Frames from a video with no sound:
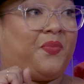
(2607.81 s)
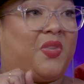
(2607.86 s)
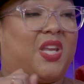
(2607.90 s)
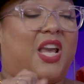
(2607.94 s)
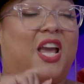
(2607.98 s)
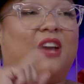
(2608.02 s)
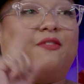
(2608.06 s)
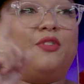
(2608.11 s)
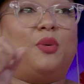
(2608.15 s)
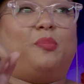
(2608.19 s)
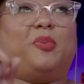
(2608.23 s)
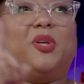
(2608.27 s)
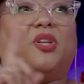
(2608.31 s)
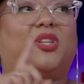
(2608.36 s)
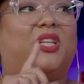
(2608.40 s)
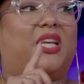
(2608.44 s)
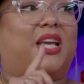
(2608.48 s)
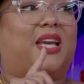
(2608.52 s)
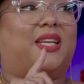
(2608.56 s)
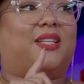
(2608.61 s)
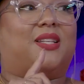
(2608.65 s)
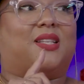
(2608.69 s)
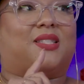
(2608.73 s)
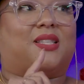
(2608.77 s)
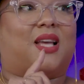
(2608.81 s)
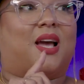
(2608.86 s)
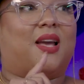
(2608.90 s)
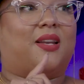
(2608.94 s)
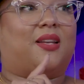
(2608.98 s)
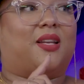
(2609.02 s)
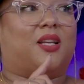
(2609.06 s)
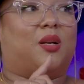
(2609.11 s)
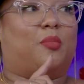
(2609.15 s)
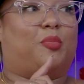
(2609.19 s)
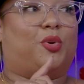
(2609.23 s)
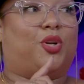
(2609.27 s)
Every building ain't designed
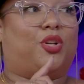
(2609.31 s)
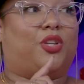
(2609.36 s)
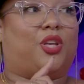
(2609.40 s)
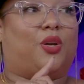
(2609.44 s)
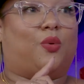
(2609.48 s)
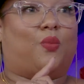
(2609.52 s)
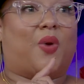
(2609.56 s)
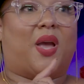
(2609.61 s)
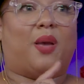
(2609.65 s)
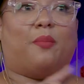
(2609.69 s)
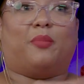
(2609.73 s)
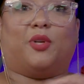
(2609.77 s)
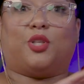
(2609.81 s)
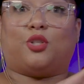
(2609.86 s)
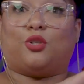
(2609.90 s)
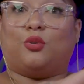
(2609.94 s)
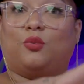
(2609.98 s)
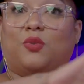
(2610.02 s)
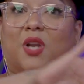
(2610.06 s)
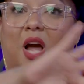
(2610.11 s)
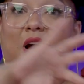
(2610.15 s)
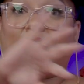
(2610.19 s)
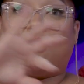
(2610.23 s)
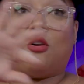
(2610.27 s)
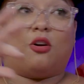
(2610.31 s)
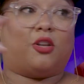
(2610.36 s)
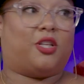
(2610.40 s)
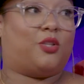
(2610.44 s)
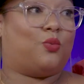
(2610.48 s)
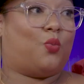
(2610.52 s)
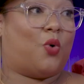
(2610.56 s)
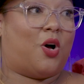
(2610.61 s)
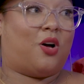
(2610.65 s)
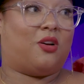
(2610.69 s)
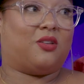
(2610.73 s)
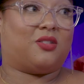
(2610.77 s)
in a brilliant way, but you knock all these
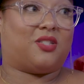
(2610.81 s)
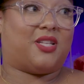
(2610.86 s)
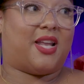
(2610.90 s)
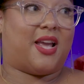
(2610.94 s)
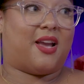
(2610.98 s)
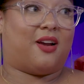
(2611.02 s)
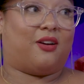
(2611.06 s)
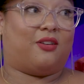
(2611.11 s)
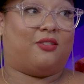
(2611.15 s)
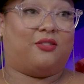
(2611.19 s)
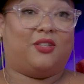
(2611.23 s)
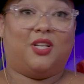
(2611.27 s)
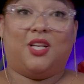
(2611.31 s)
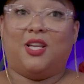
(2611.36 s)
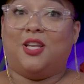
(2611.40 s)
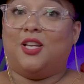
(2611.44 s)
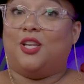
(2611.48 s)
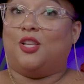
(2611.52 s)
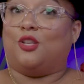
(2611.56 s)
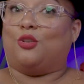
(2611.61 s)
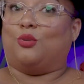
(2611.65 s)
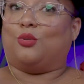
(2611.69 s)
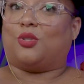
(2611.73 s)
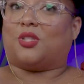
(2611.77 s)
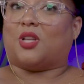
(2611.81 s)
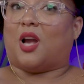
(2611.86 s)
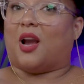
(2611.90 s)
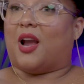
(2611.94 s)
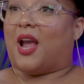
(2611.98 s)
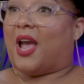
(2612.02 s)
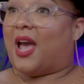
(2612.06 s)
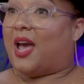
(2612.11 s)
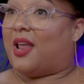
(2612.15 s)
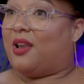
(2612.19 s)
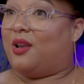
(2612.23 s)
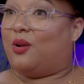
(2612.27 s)
walls down, you start
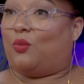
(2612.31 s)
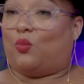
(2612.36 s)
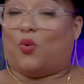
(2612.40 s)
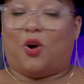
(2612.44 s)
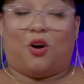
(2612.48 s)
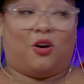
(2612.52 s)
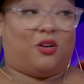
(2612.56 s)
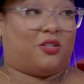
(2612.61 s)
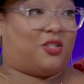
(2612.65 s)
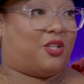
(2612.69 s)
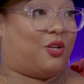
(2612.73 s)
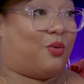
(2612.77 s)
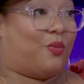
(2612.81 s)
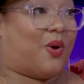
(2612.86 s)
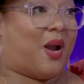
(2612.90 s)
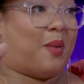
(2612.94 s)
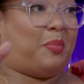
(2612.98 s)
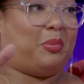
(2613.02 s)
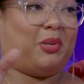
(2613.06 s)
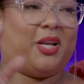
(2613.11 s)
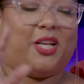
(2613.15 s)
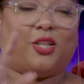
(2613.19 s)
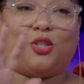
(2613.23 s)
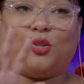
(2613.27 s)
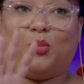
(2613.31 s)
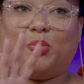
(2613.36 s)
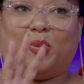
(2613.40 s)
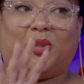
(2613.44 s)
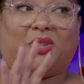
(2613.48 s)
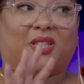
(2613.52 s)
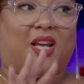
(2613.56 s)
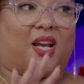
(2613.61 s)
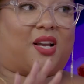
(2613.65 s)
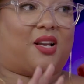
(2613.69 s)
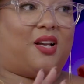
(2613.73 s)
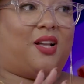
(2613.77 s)
adding the walls in the right place, you put
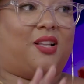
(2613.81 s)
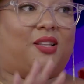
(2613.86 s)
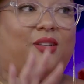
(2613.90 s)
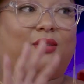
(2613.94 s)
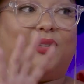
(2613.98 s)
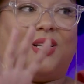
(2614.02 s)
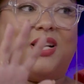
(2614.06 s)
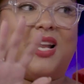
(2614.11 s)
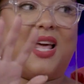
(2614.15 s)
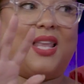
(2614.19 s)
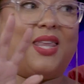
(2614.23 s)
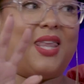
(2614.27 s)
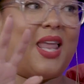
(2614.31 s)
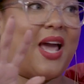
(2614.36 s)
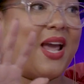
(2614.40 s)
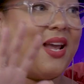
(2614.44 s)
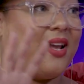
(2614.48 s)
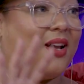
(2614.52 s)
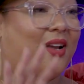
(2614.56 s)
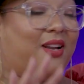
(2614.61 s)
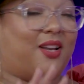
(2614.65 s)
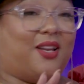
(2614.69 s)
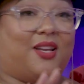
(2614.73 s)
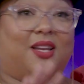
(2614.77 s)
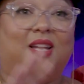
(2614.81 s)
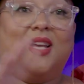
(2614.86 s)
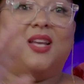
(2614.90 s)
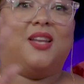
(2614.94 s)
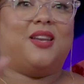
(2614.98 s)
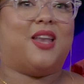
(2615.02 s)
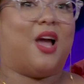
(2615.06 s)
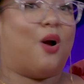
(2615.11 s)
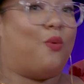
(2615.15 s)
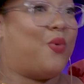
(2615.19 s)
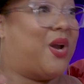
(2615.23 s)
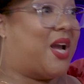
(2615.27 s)
that color and that light, honey,
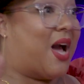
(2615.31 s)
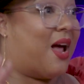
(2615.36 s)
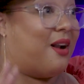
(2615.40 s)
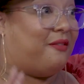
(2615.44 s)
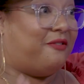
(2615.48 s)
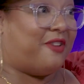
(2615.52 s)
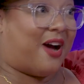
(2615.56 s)
now we got a